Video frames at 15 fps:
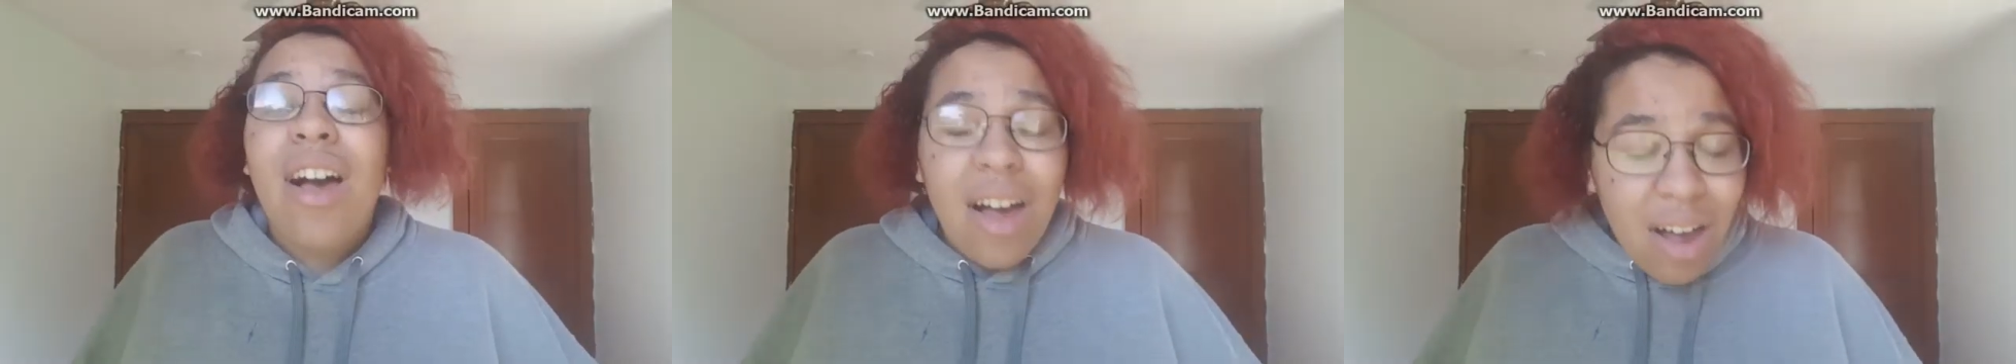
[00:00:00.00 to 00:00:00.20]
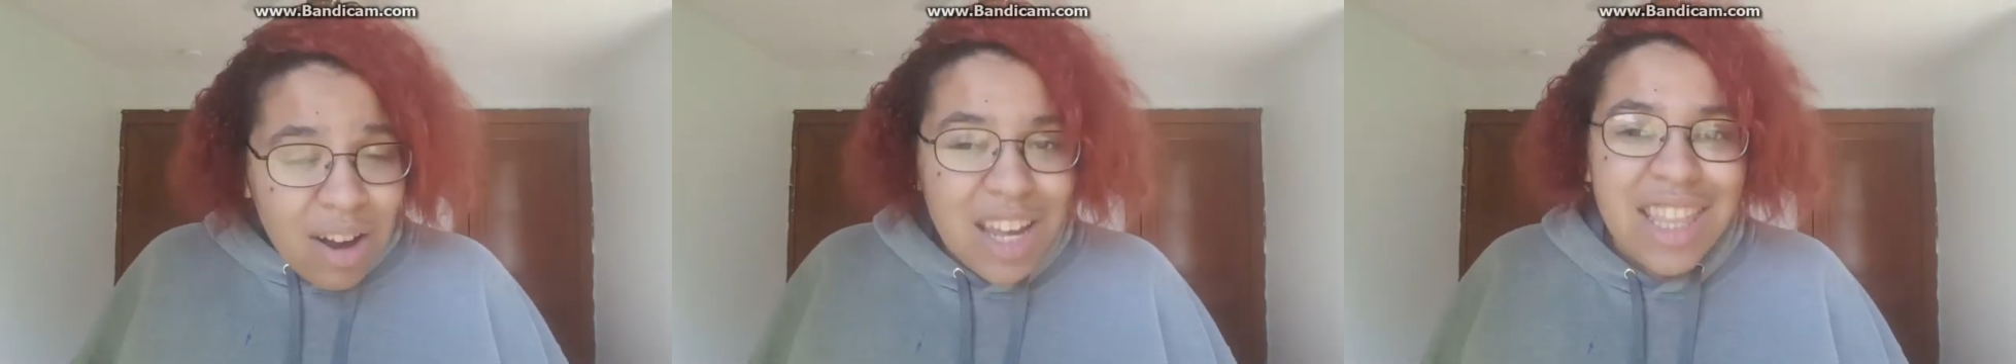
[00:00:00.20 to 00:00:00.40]

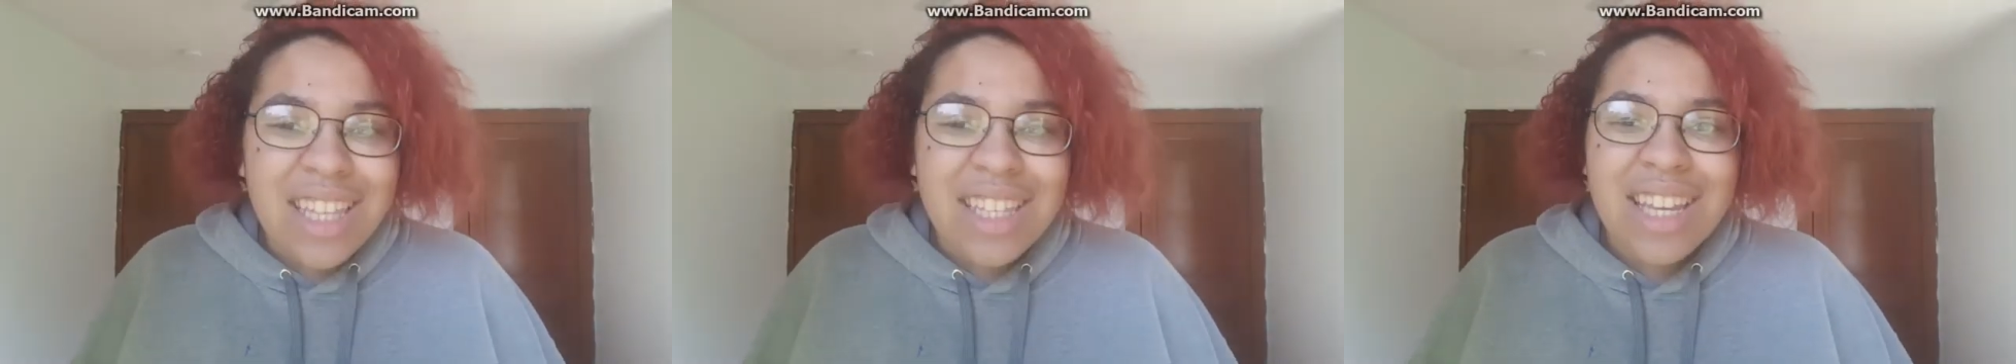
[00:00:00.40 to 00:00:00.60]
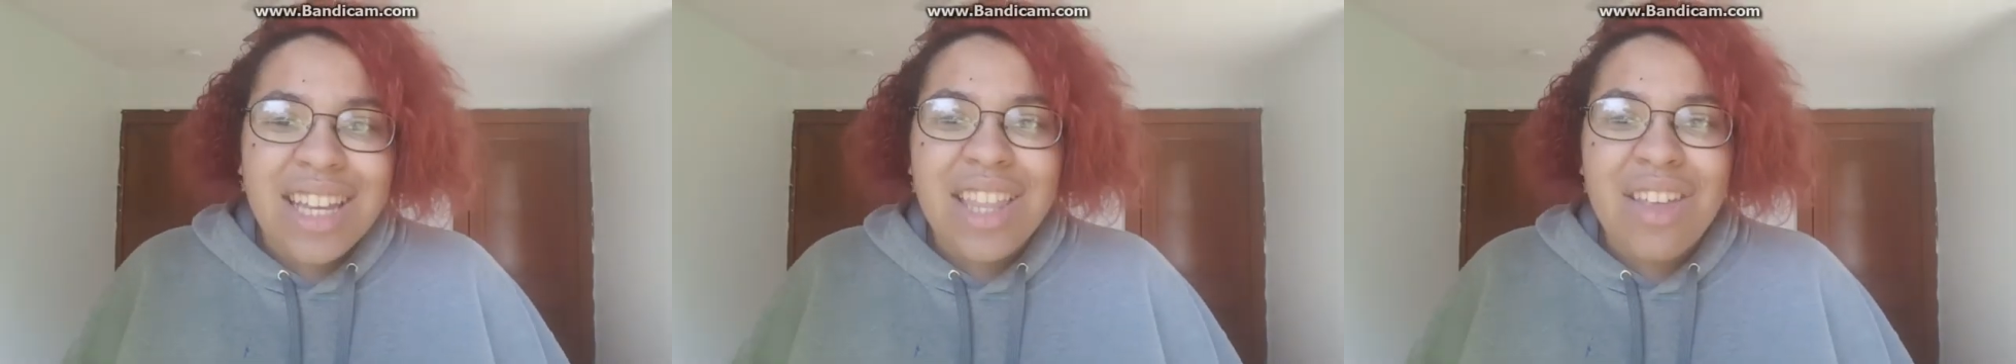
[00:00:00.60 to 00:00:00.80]
Alright,
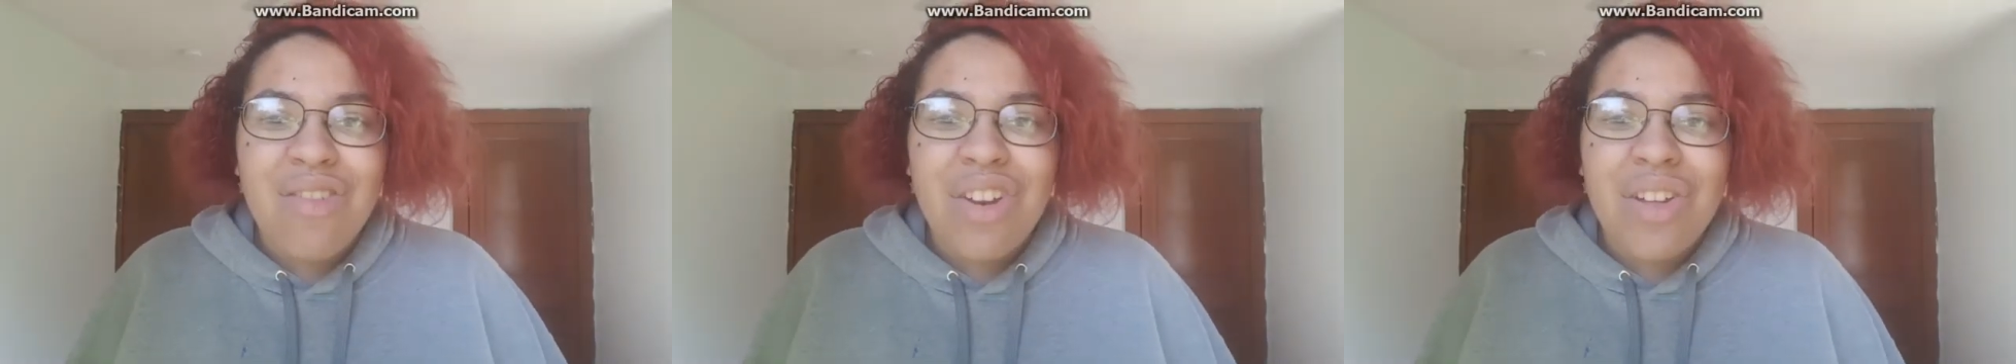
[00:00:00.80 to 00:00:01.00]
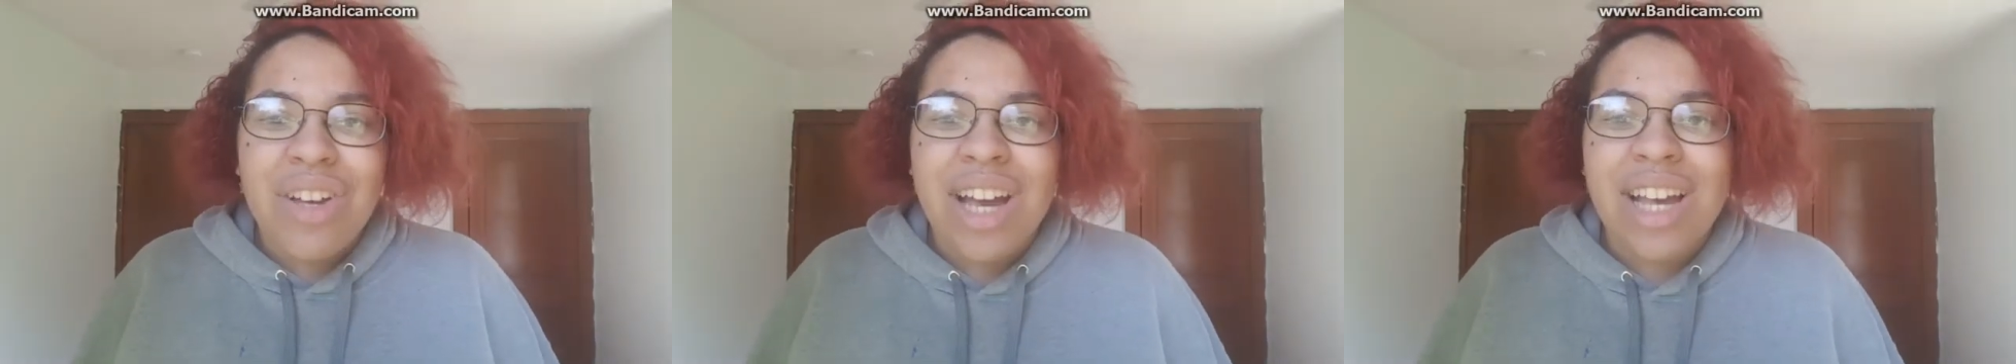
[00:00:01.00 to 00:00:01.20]
that's the end of
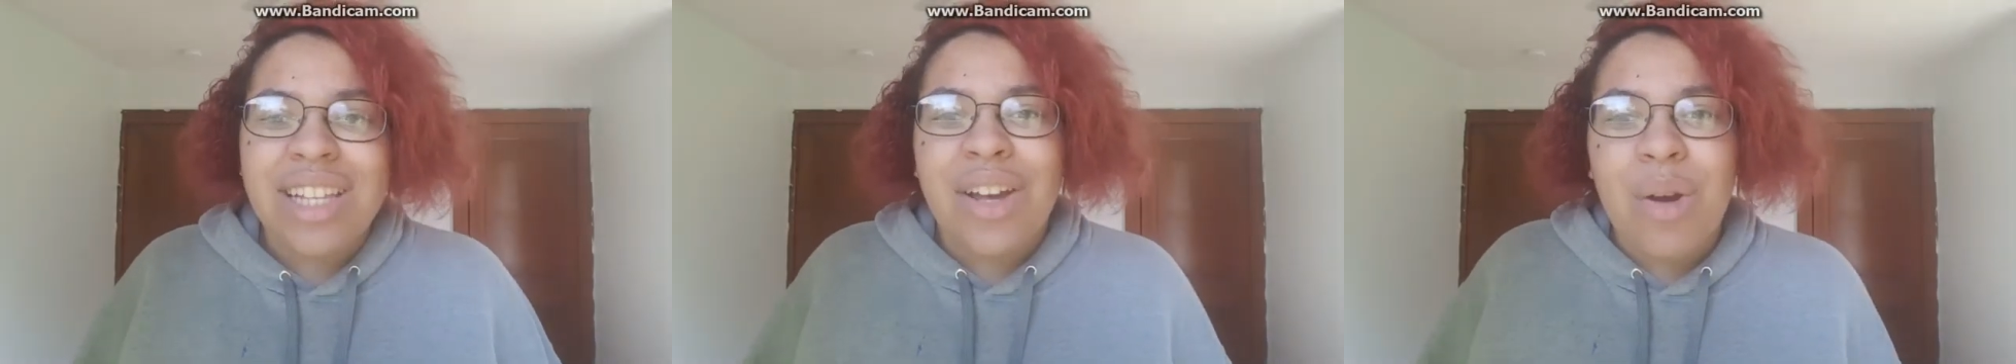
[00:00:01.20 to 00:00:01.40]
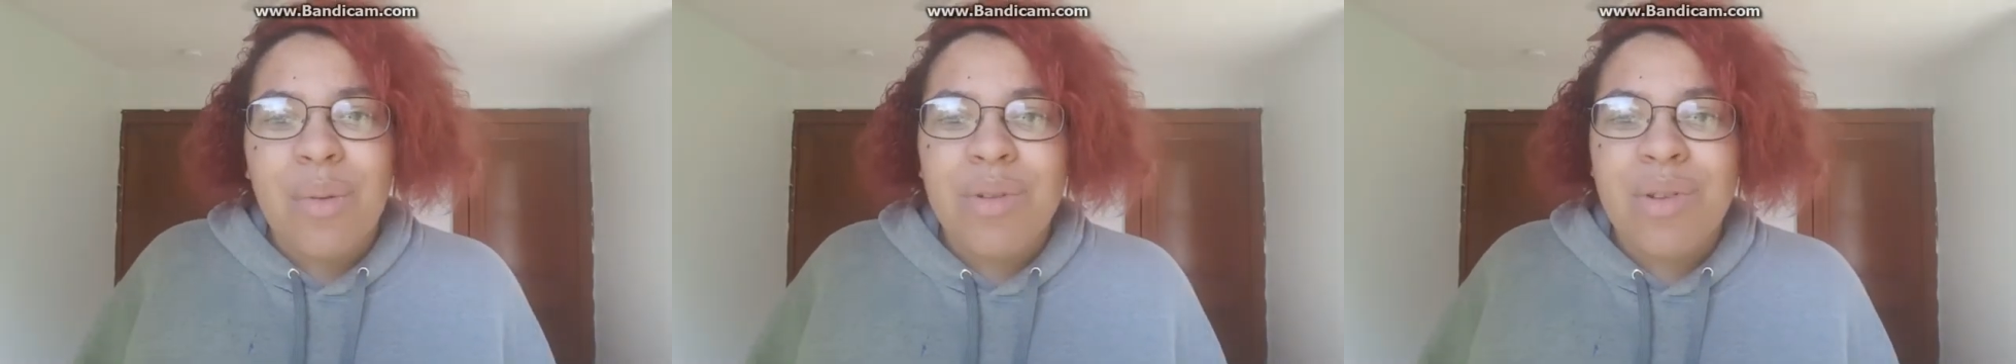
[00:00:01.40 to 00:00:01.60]
the video,
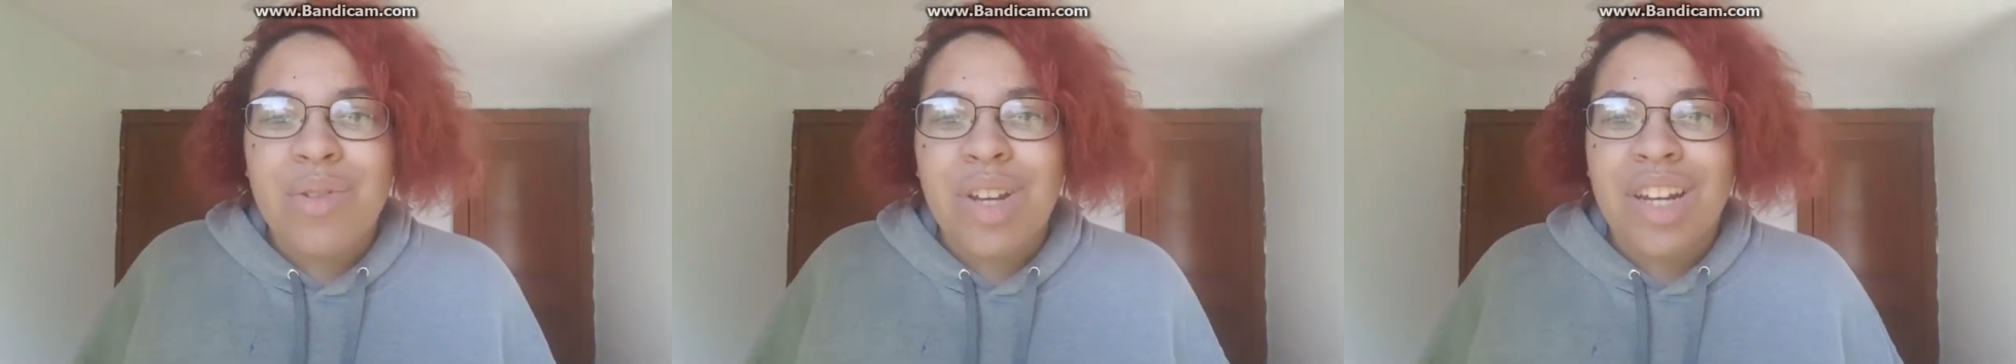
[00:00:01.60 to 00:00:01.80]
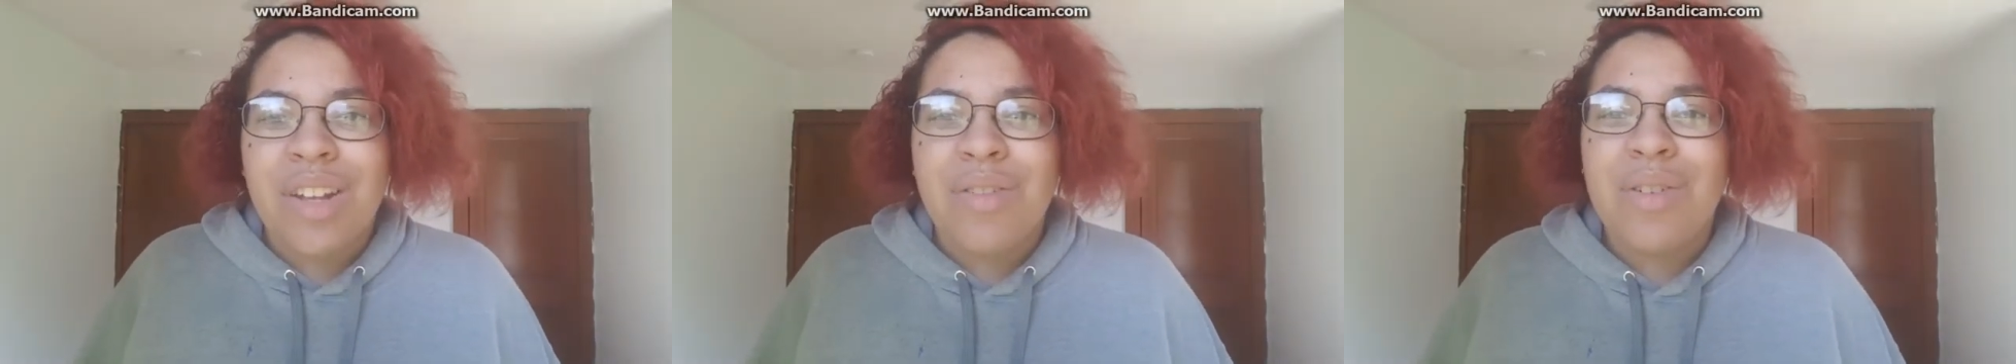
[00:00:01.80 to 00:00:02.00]
guys. I hope you enjoyed it.